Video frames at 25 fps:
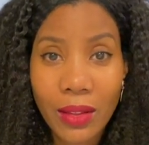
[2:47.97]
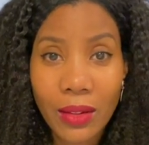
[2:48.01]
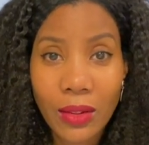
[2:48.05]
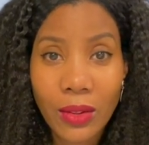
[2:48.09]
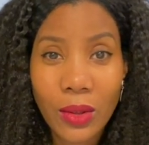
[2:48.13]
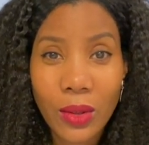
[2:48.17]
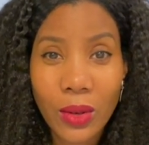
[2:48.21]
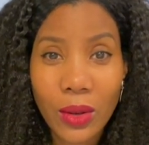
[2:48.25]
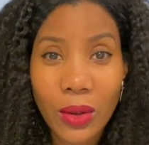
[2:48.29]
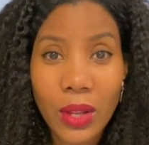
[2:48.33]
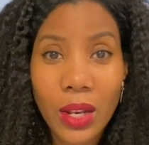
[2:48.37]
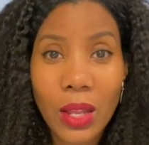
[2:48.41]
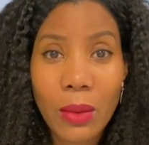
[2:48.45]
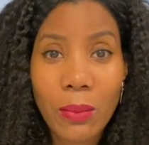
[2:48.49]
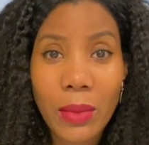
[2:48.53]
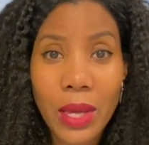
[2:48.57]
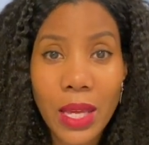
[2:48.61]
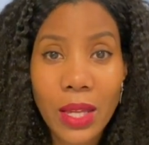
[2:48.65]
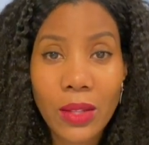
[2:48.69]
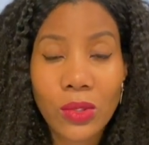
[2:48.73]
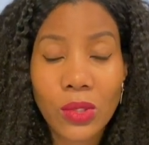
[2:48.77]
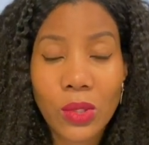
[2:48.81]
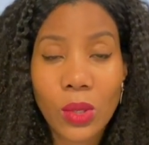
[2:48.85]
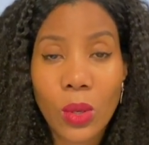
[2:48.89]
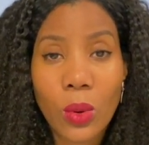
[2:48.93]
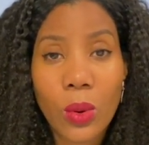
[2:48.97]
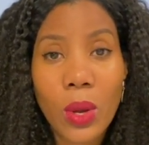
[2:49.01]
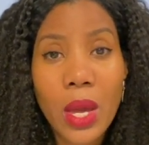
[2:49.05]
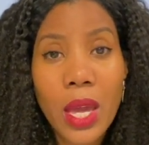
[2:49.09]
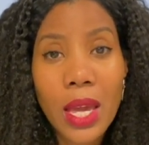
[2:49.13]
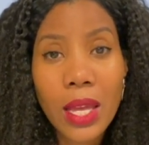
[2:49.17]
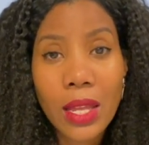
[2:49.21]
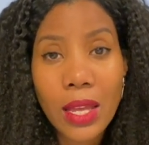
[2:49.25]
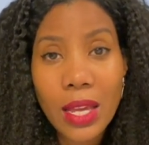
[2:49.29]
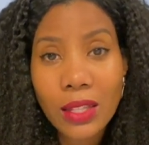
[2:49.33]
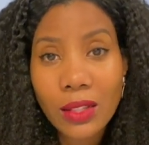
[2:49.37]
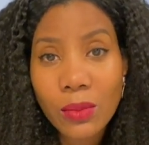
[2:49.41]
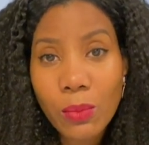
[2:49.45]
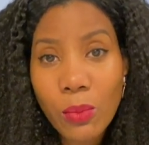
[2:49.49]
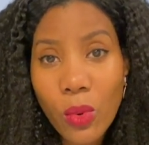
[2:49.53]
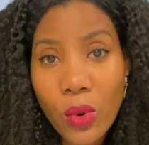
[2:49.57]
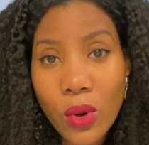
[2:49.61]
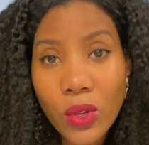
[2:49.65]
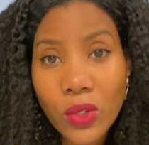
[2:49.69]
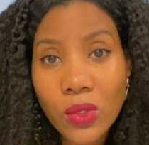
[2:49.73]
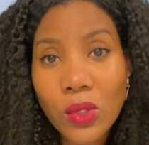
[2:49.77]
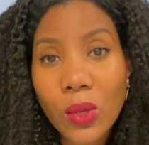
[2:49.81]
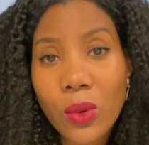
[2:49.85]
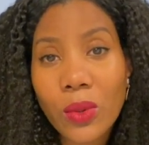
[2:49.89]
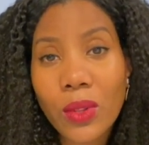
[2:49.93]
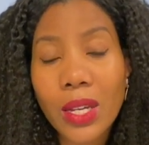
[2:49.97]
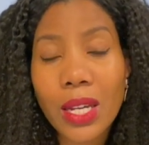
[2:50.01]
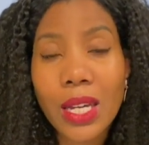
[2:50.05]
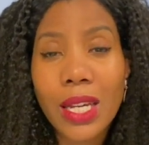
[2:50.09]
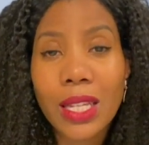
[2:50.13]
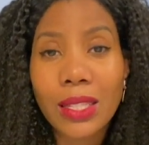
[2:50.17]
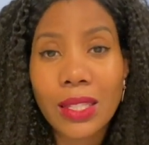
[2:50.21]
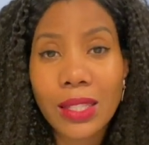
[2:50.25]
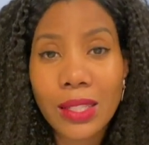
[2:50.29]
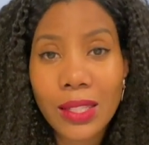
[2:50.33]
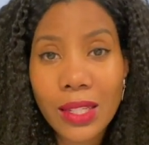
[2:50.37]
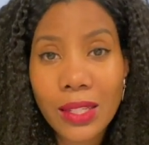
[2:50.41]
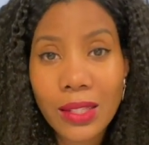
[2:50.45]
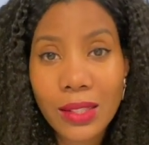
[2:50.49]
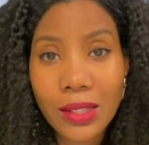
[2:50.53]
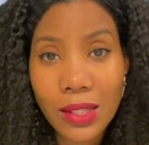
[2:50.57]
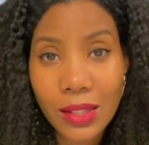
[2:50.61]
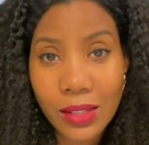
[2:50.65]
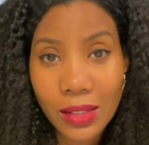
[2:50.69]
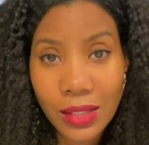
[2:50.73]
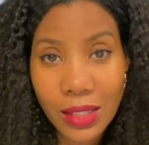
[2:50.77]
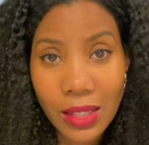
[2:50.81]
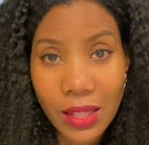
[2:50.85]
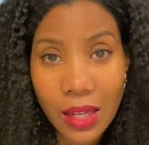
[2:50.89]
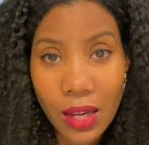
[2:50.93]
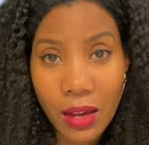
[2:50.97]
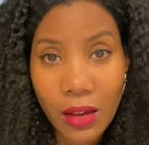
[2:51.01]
You know what I mean? So it's more so the consistency